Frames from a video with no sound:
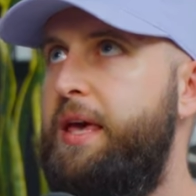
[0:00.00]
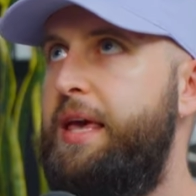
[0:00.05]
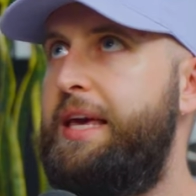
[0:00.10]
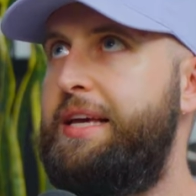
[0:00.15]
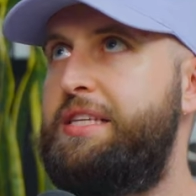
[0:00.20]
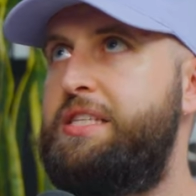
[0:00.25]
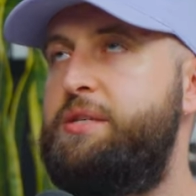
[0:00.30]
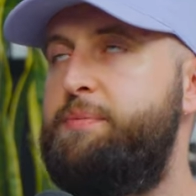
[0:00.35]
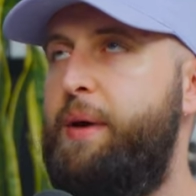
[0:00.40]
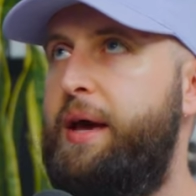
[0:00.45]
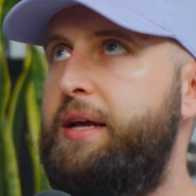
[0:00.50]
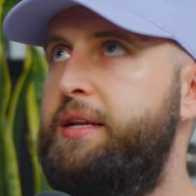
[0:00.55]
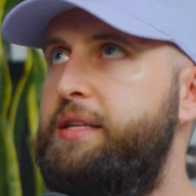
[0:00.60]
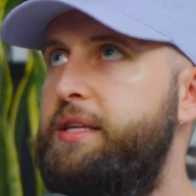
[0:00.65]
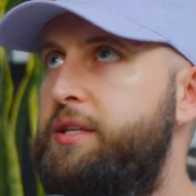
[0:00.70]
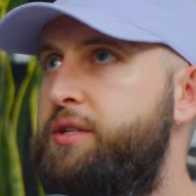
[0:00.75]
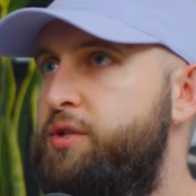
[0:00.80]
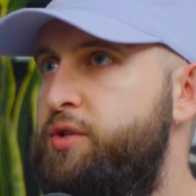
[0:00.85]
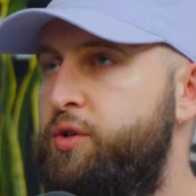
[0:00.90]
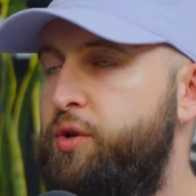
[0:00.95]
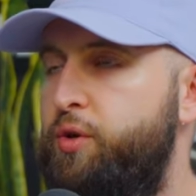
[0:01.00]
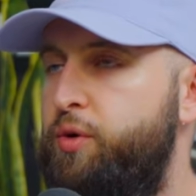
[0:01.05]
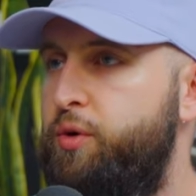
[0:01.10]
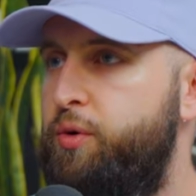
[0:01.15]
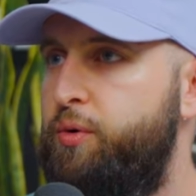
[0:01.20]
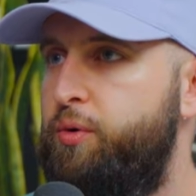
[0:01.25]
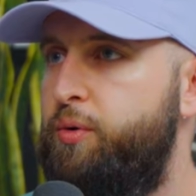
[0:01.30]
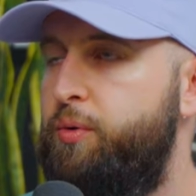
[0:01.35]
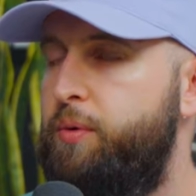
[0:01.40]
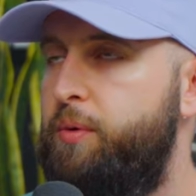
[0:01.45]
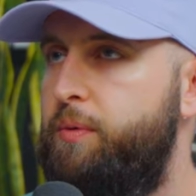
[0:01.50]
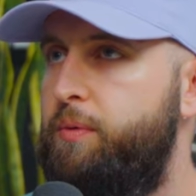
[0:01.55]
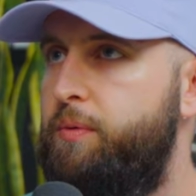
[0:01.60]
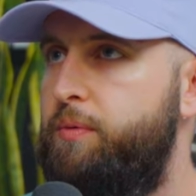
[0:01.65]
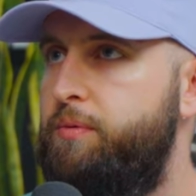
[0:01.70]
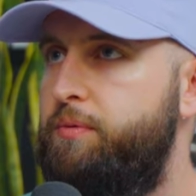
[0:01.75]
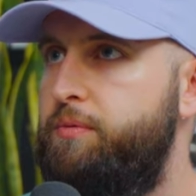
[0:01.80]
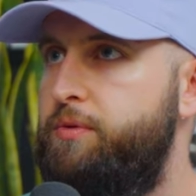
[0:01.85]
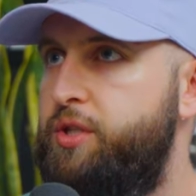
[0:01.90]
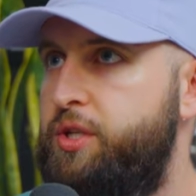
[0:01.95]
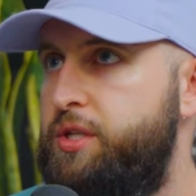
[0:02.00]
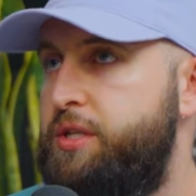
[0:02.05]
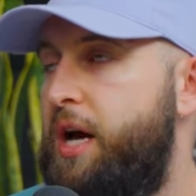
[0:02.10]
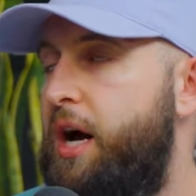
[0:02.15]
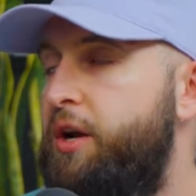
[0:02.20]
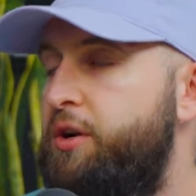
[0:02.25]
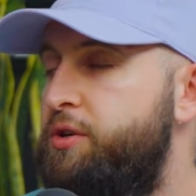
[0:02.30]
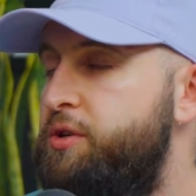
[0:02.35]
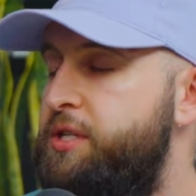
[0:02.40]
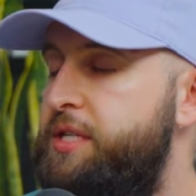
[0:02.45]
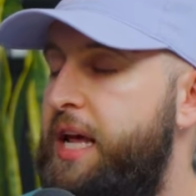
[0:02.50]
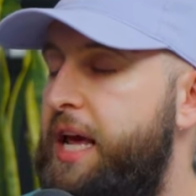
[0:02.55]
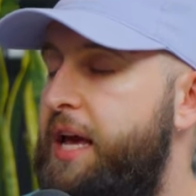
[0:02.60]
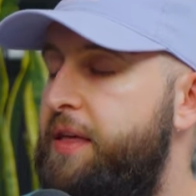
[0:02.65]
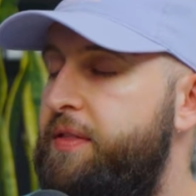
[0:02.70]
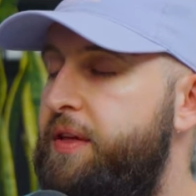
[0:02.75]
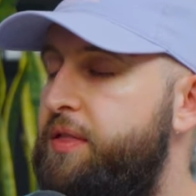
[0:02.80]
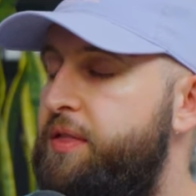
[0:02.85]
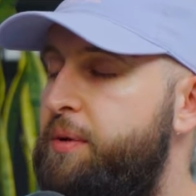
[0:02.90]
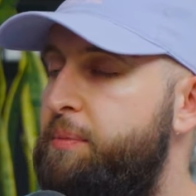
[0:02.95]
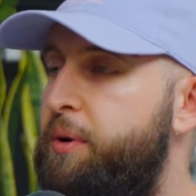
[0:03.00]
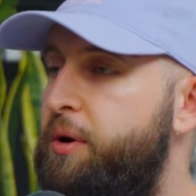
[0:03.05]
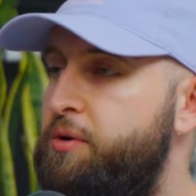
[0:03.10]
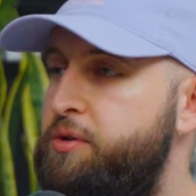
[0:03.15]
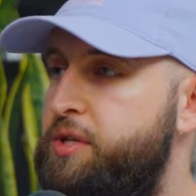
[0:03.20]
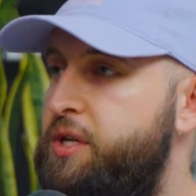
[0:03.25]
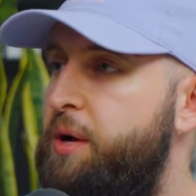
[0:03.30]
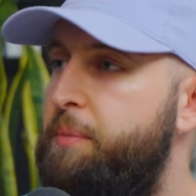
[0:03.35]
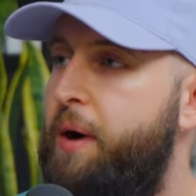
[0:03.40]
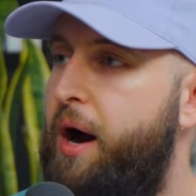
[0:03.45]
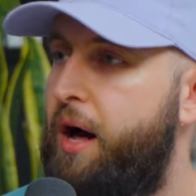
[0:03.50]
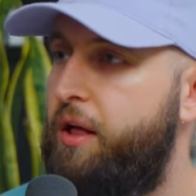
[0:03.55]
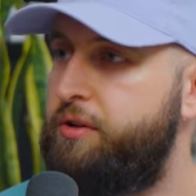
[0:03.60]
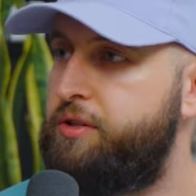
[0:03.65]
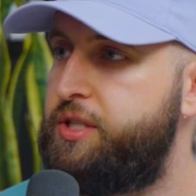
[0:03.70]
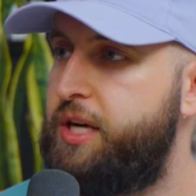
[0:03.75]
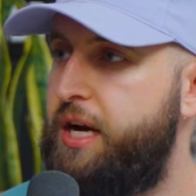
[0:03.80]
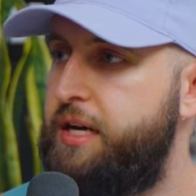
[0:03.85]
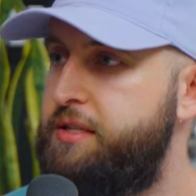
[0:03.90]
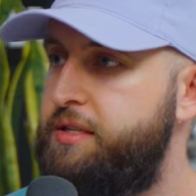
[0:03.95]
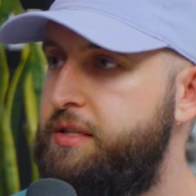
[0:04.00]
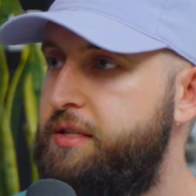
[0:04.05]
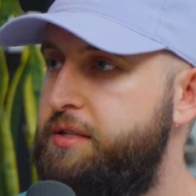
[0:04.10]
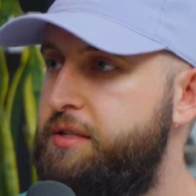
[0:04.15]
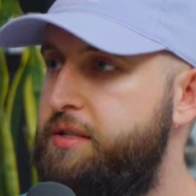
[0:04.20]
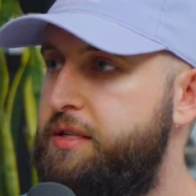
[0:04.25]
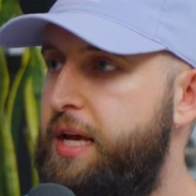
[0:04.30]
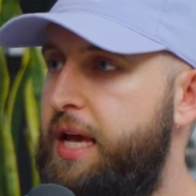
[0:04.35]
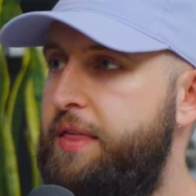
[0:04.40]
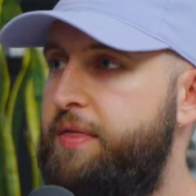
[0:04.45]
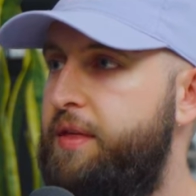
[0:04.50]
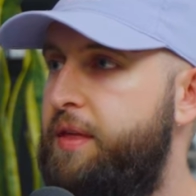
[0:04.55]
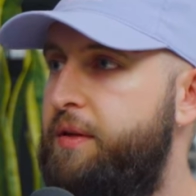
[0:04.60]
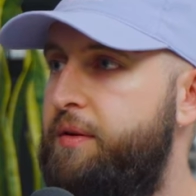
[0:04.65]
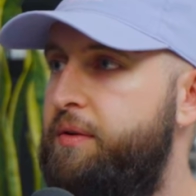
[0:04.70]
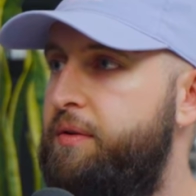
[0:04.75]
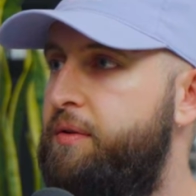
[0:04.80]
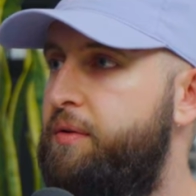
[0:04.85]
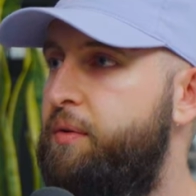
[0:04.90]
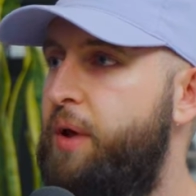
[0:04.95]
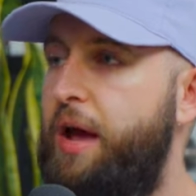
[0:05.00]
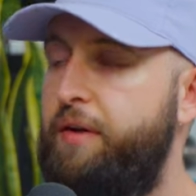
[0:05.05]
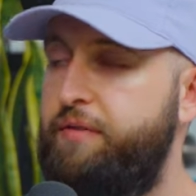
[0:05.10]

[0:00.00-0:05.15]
expected to just understand that the person apologizes and then